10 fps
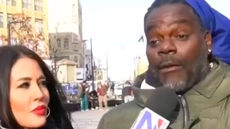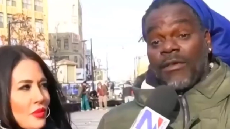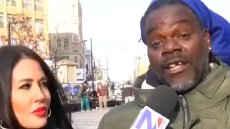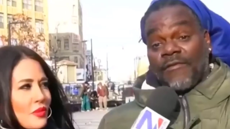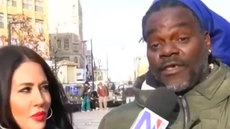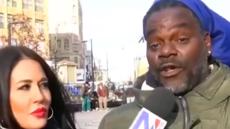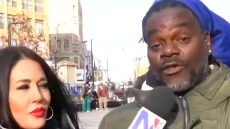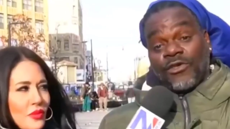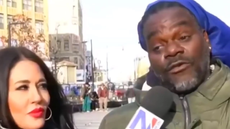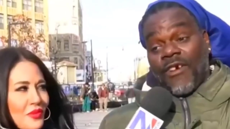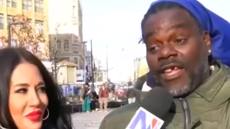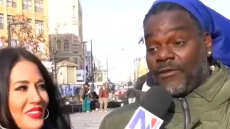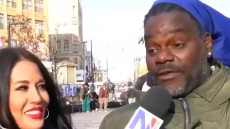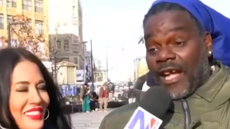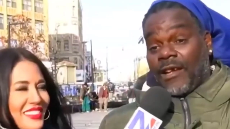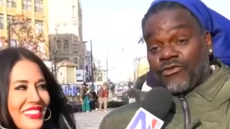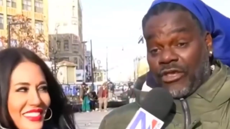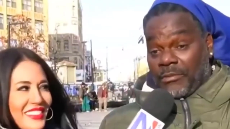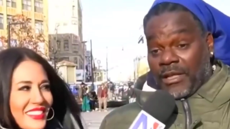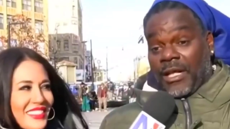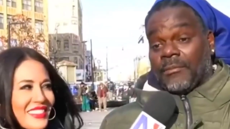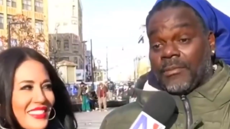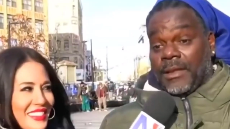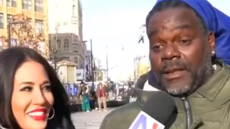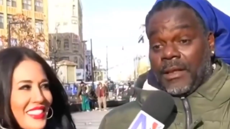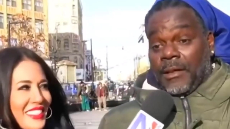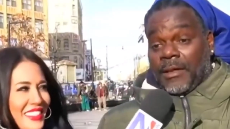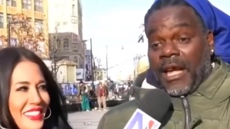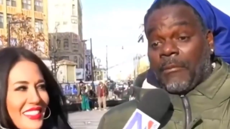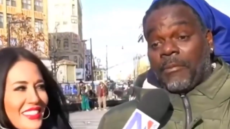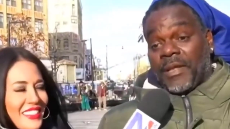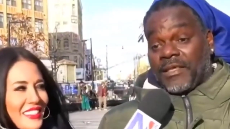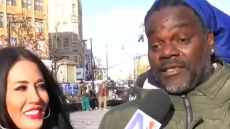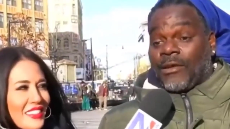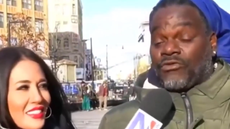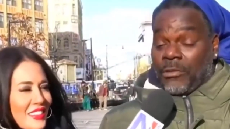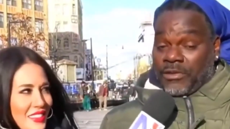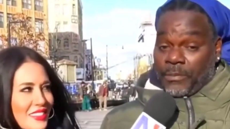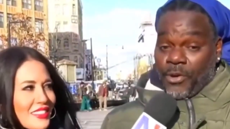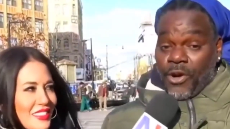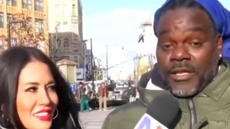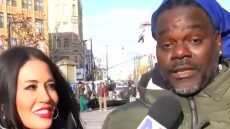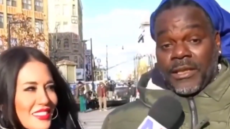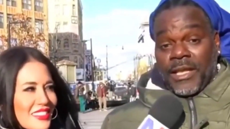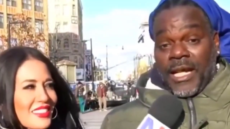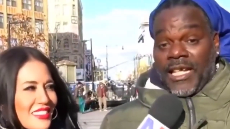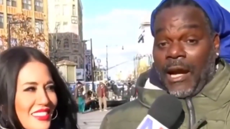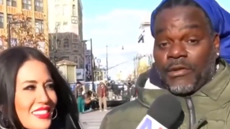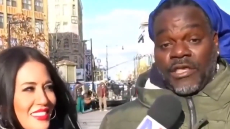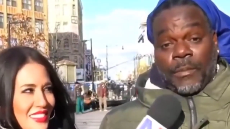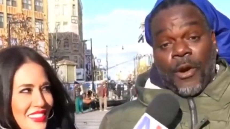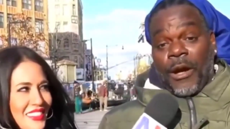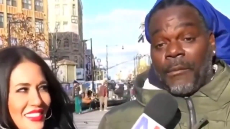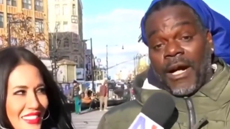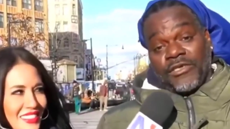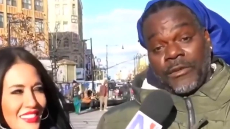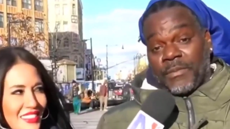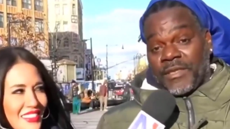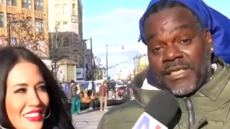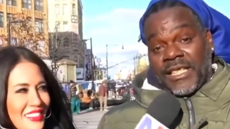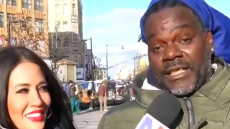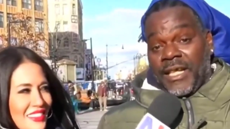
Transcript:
Speaker 1: I would love to go to a rally with Donald Trump come, because I'm a big Donald Trump supporter, and I will support him one hundred percent.